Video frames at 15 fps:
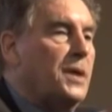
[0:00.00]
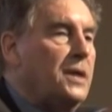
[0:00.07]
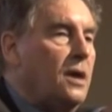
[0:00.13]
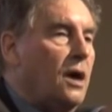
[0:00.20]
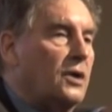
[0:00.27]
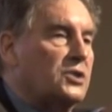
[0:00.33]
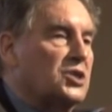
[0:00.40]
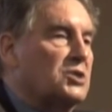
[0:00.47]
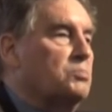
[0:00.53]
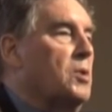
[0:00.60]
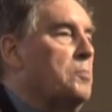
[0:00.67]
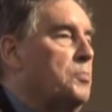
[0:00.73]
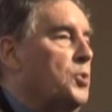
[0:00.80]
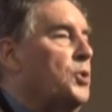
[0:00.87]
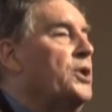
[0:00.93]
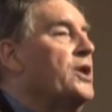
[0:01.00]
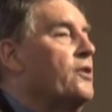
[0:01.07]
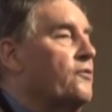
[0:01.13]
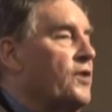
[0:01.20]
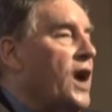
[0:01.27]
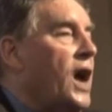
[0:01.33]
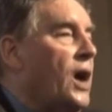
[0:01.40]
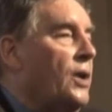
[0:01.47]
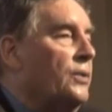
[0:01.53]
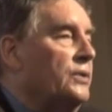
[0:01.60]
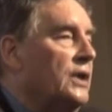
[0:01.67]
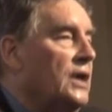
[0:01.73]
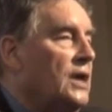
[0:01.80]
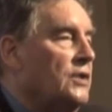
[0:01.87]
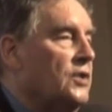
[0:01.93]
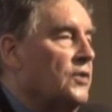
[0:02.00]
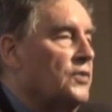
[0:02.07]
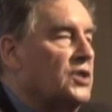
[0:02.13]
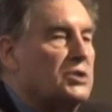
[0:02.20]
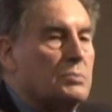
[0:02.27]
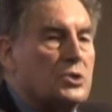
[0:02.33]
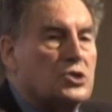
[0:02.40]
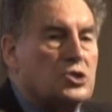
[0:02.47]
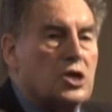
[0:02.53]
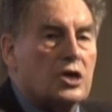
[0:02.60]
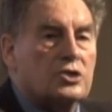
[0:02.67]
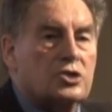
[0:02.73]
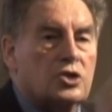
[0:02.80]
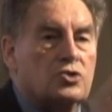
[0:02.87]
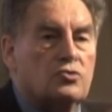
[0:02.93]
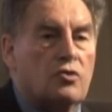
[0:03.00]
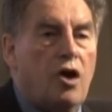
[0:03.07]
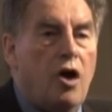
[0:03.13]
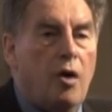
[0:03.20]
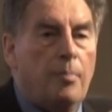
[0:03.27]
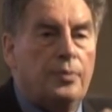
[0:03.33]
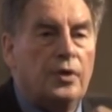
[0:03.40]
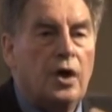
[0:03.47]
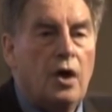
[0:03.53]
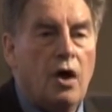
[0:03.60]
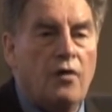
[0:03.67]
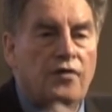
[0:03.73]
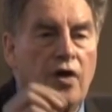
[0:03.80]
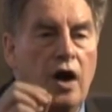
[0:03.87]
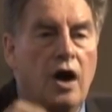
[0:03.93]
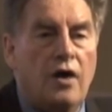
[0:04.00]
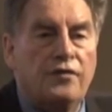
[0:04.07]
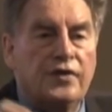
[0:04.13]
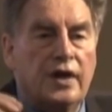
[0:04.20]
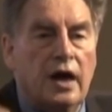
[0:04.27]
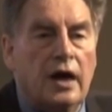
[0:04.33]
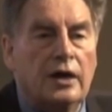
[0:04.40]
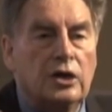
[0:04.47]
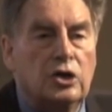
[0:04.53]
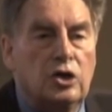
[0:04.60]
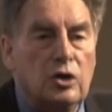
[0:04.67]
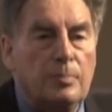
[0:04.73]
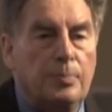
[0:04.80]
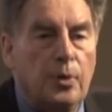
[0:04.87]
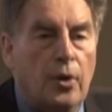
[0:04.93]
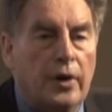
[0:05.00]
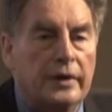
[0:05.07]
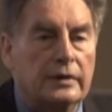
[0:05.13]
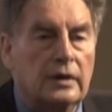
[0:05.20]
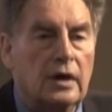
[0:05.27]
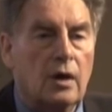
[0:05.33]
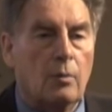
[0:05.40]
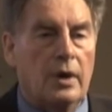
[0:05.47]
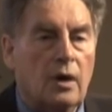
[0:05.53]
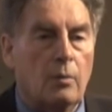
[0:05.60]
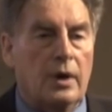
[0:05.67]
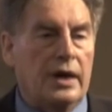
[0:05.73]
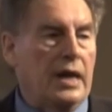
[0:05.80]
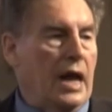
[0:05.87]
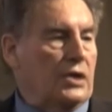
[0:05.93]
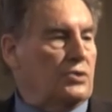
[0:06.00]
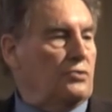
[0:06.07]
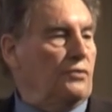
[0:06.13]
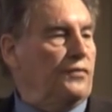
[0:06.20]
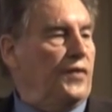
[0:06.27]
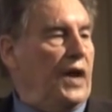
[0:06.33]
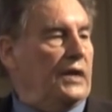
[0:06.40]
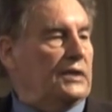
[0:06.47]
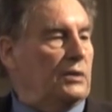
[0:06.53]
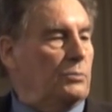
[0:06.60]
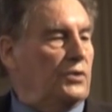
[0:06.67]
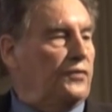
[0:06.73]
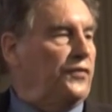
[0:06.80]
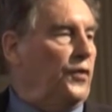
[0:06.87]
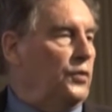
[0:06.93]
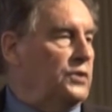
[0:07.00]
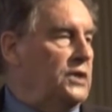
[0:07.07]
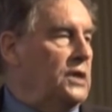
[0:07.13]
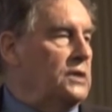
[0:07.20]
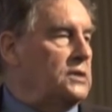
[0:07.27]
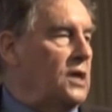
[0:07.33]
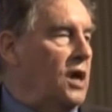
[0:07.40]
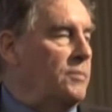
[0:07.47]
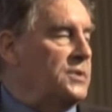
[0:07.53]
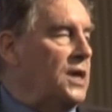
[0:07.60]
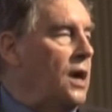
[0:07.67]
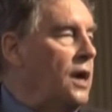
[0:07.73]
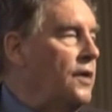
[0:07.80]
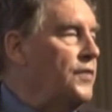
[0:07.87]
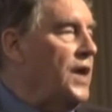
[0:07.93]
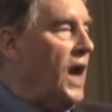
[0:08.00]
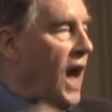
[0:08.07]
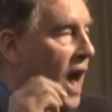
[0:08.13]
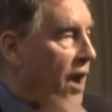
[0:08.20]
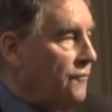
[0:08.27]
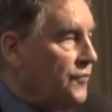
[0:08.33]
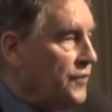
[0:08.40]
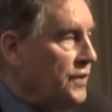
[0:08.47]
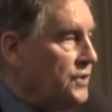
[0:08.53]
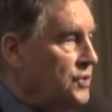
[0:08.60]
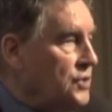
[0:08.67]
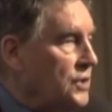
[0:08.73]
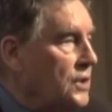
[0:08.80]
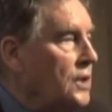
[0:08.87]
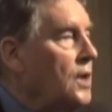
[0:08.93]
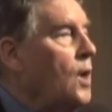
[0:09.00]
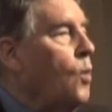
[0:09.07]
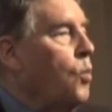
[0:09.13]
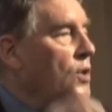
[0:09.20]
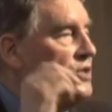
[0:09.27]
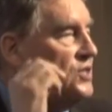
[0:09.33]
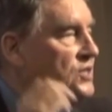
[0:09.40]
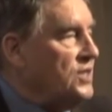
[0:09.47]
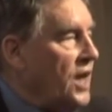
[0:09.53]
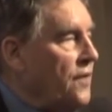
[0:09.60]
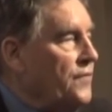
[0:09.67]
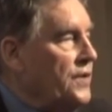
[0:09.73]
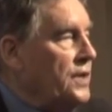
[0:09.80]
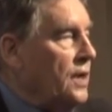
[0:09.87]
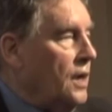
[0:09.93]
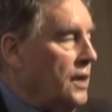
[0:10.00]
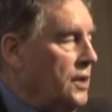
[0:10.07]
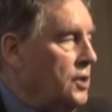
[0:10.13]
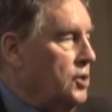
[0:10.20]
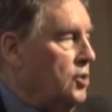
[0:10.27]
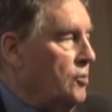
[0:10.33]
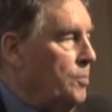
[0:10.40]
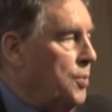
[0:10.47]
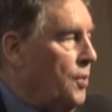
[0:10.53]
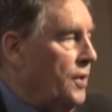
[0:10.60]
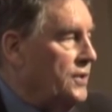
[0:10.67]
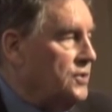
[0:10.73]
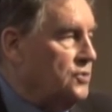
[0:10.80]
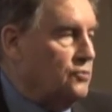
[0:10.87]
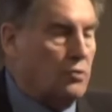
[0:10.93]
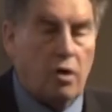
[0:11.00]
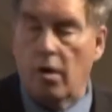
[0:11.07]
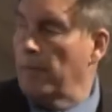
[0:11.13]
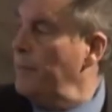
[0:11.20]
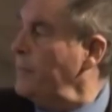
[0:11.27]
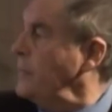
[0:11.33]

spin artists were putting around that this was just a drop of half an IQ point, when in actual fact it was 14 times higher. The average was seven IQ points drop.